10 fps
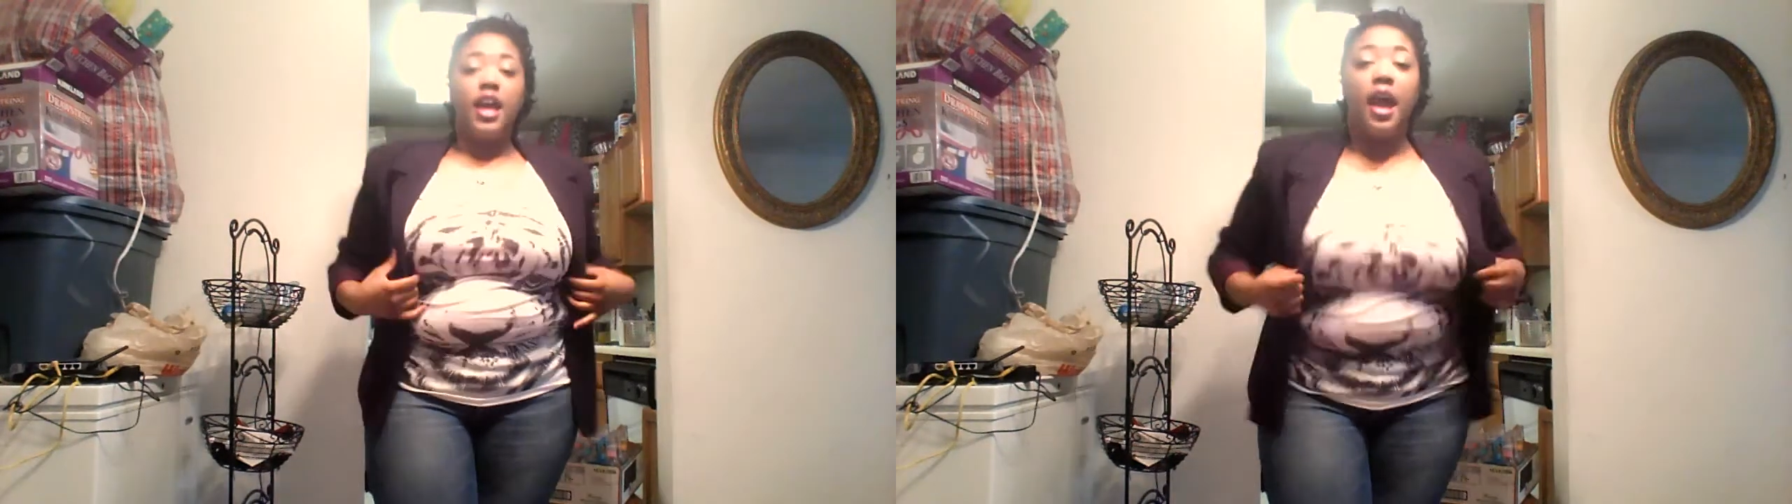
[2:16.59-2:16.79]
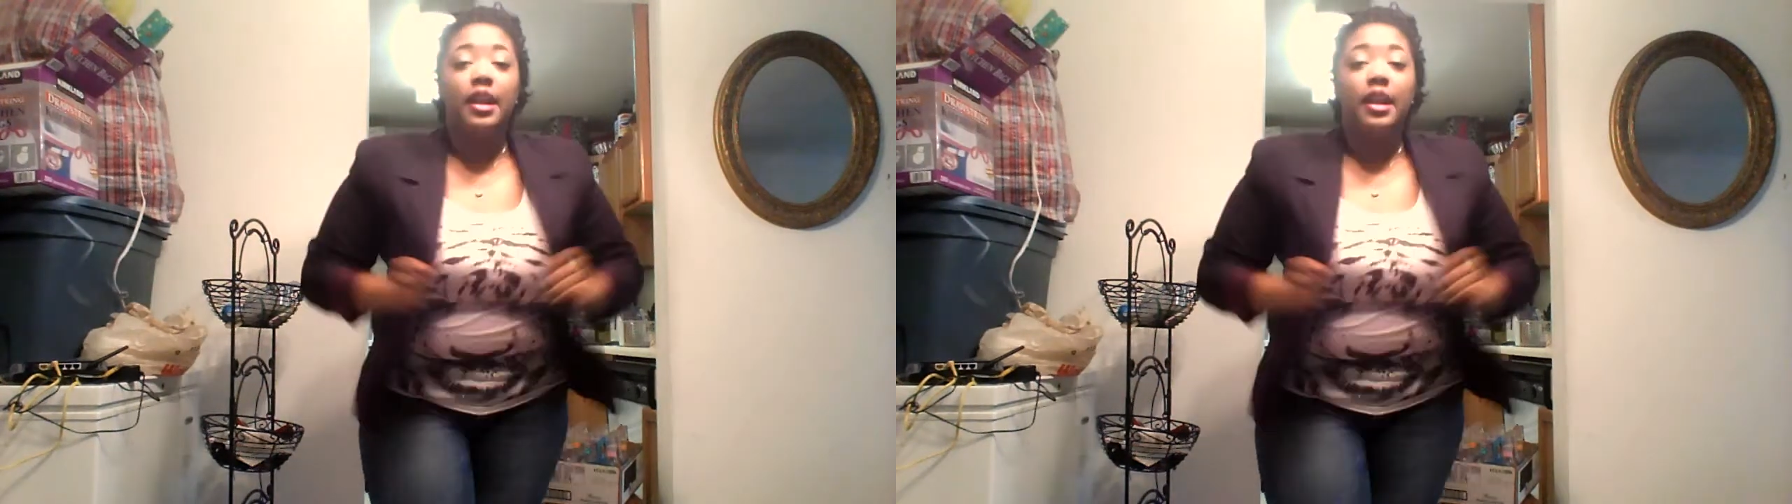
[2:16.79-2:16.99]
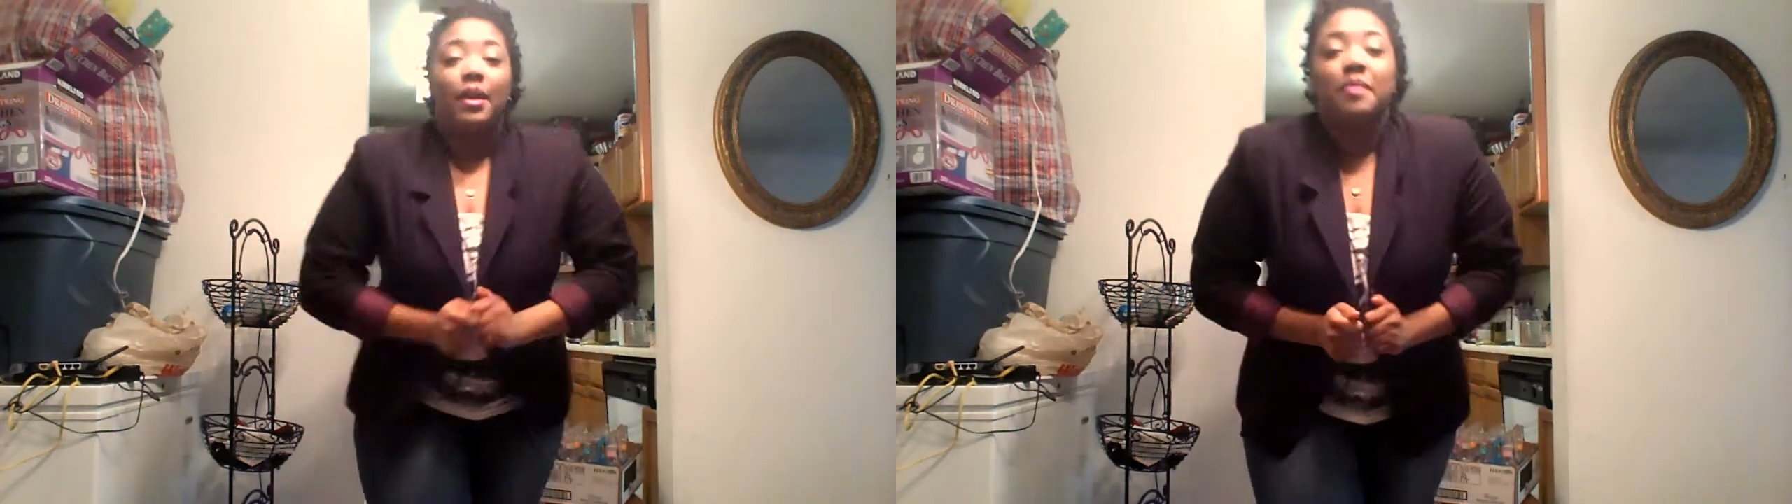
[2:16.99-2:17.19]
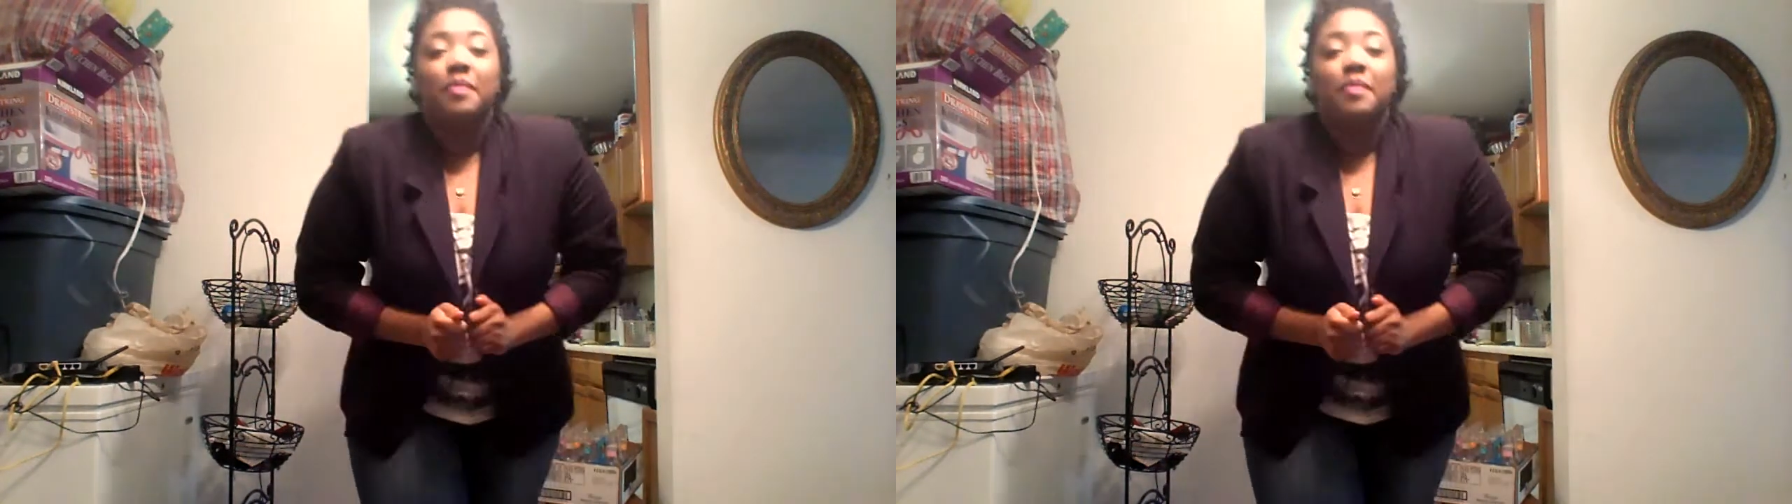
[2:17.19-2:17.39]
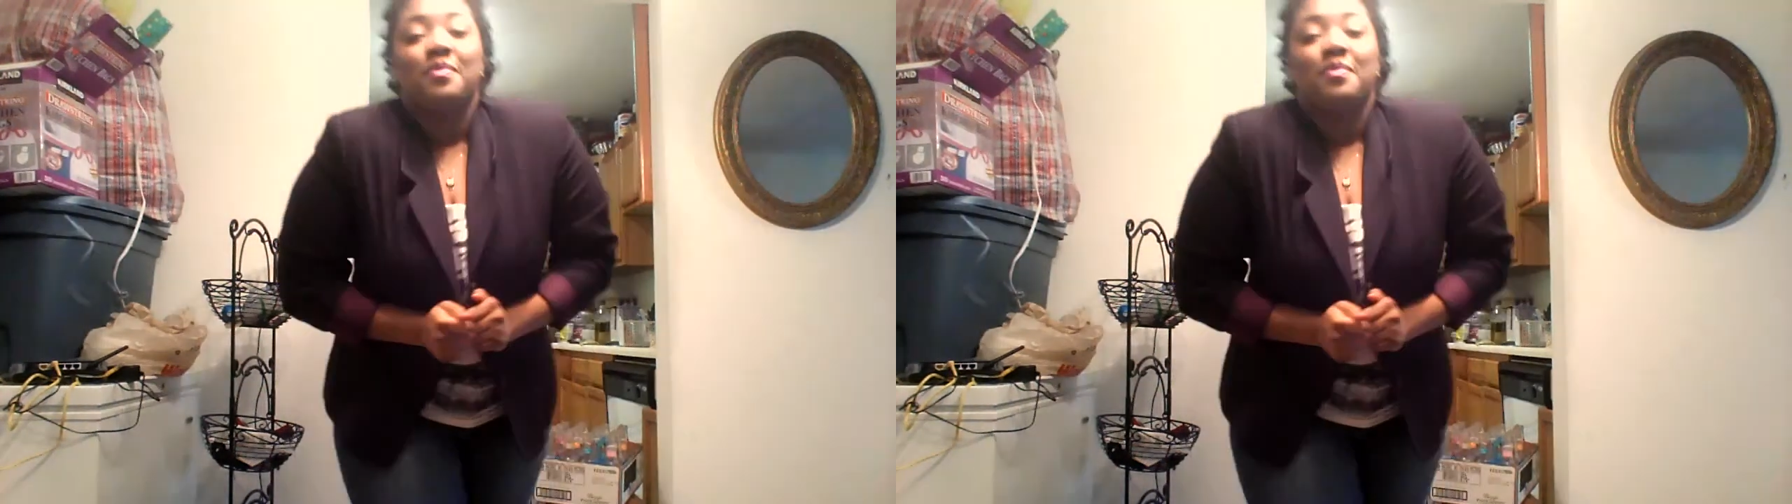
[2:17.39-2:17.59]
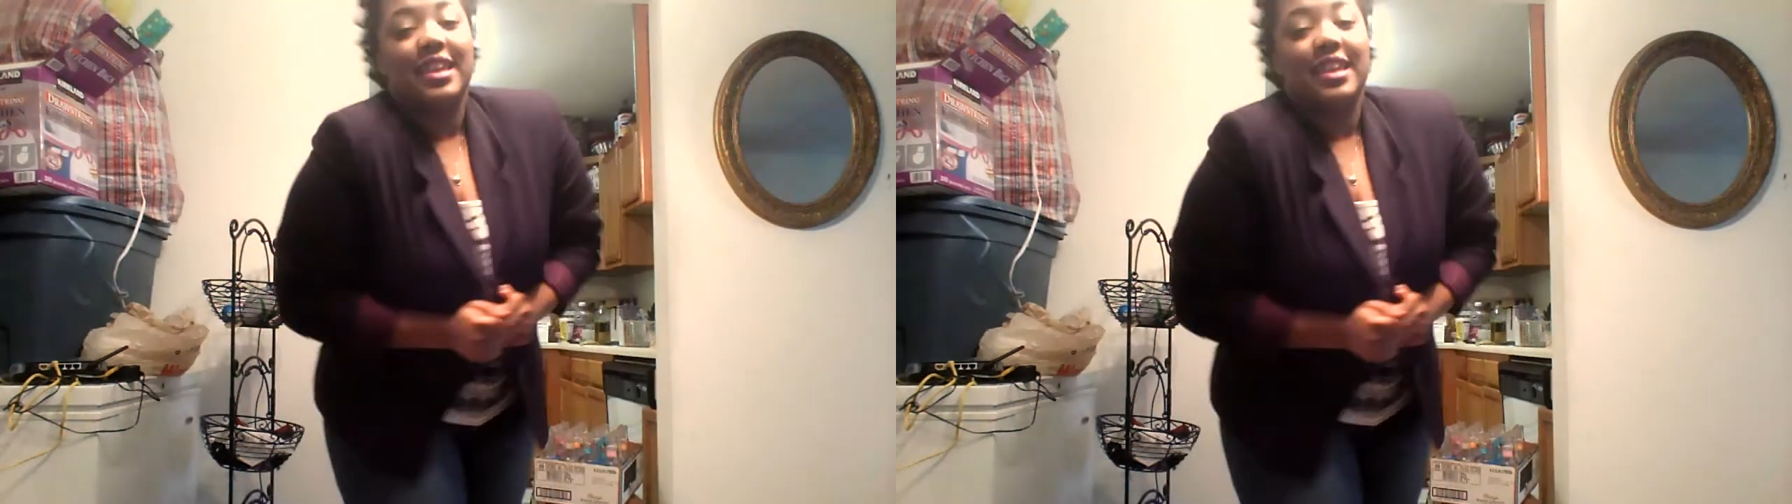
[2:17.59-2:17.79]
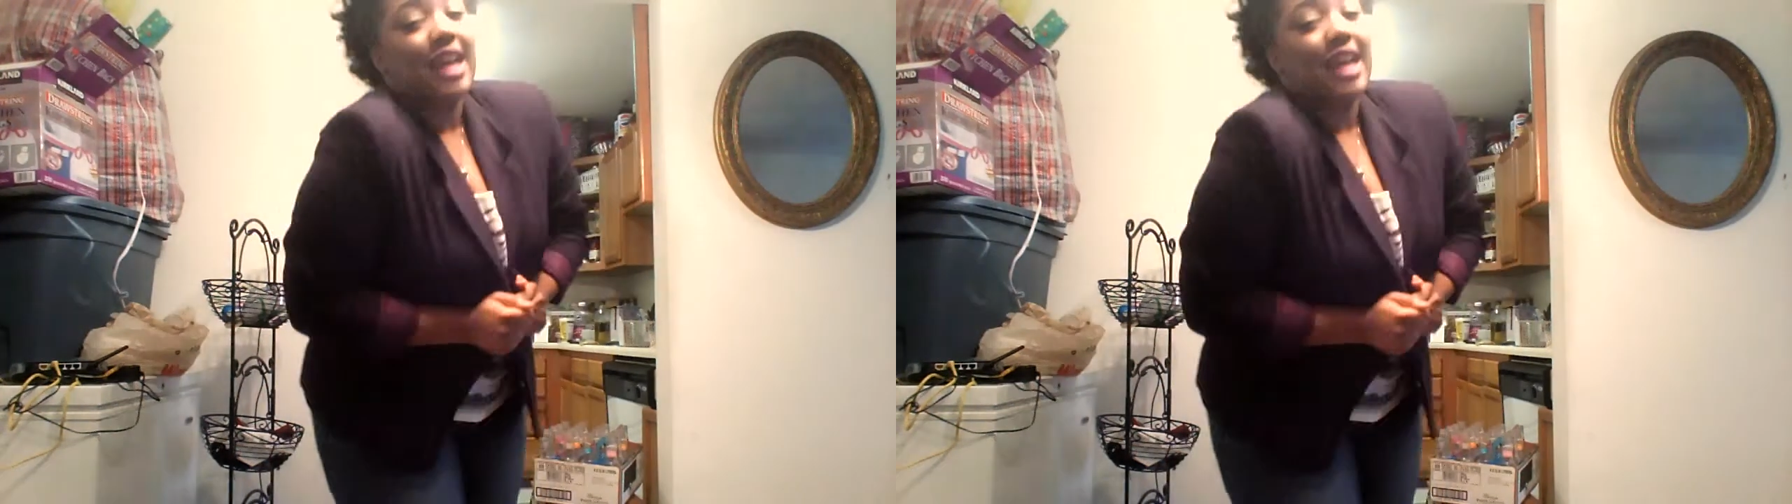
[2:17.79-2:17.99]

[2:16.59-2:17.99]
Anyway, yeah.